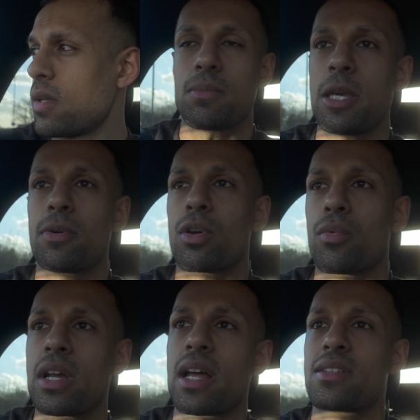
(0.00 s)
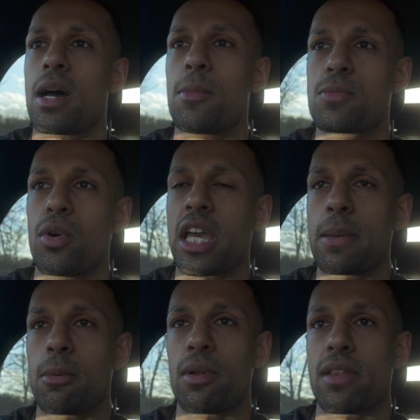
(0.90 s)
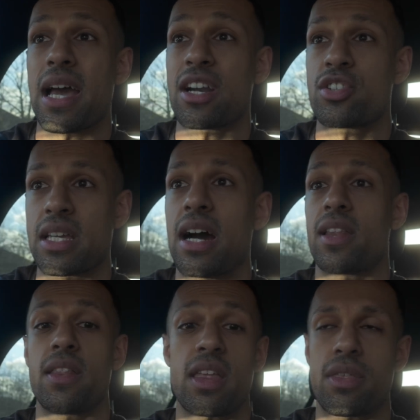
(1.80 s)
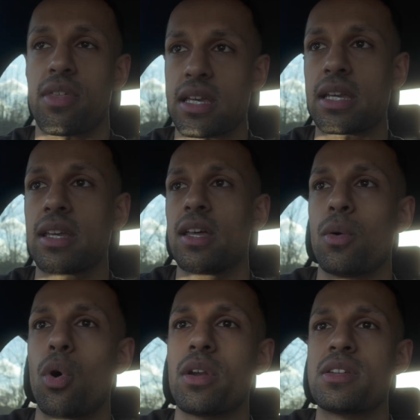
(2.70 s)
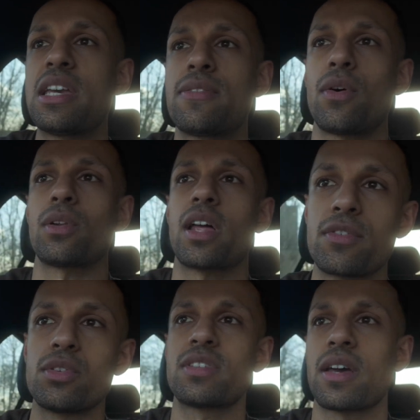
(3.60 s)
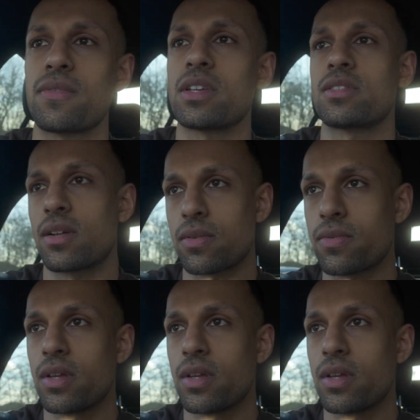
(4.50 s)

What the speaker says: People don't realise how much more capable they actually are than they think. What default have you set for yourself?